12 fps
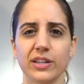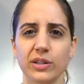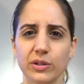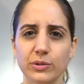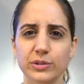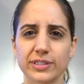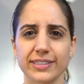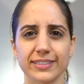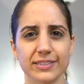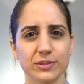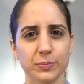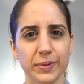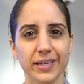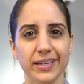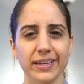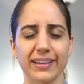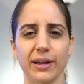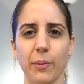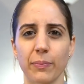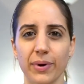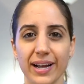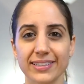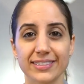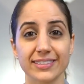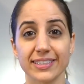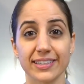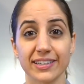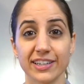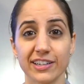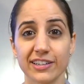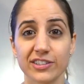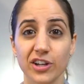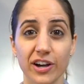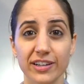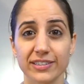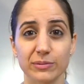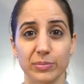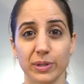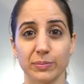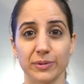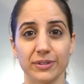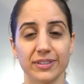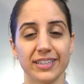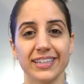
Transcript: using, speaking, practicing, talking to people.